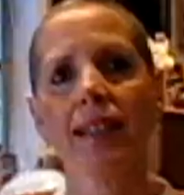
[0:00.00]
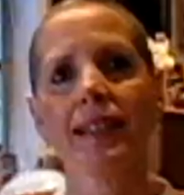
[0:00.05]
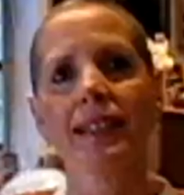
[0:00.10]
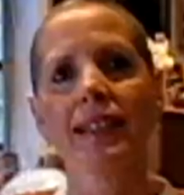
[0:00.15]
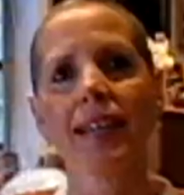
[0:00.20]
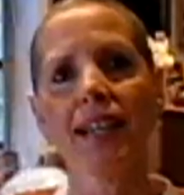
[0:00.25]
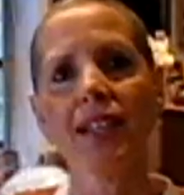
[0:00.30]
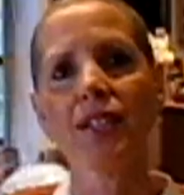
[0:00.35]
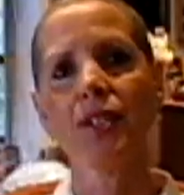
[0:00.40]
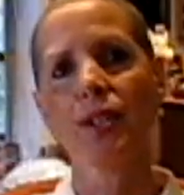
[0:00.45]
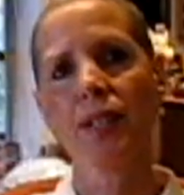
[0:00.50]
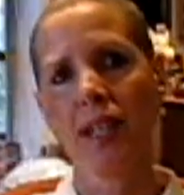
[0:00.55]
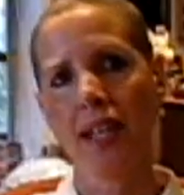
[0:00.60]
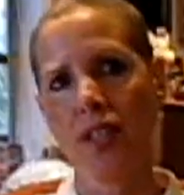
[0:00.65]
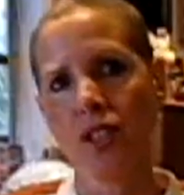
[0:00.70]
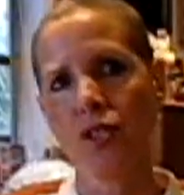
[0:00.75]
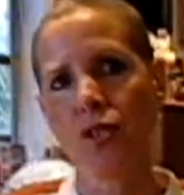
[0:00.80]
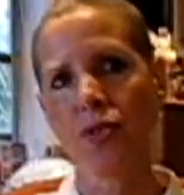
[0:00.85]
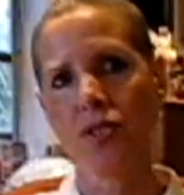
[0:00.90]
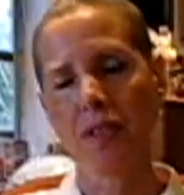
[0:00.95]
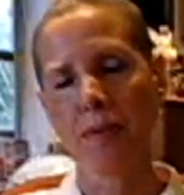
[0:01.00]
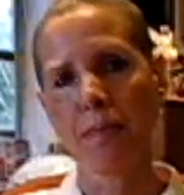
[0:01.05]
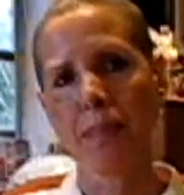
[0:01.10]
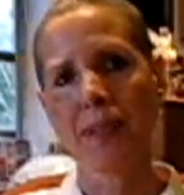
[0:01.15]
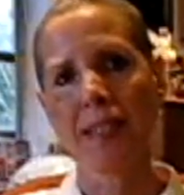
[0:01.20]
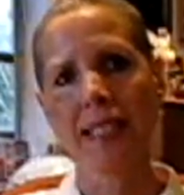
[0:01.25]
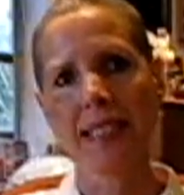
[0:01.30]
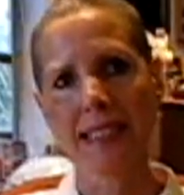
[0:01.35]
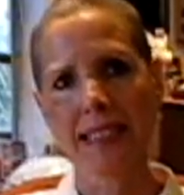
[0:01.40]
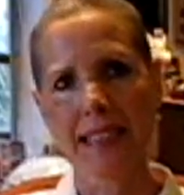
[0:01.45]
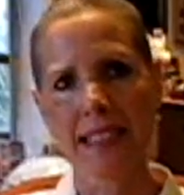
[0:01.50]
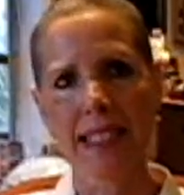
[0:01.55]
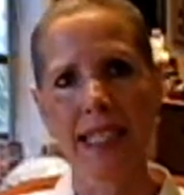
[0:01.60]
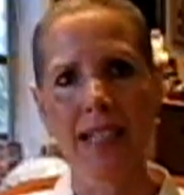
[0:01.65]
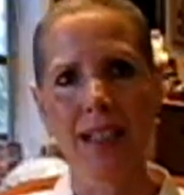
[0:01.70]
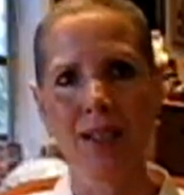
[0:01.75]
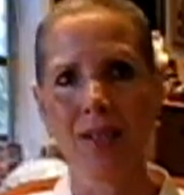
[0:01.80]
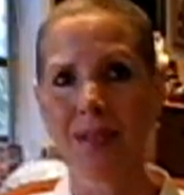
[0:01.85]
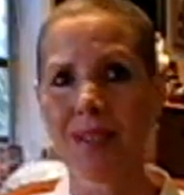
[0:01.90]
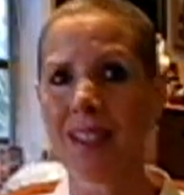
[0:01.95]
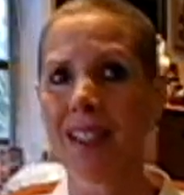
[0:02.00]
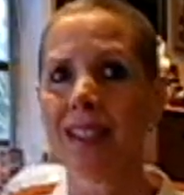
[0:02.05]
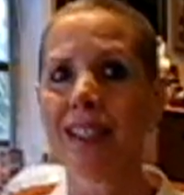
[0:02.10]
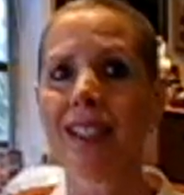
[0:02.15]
Get your angels in place now.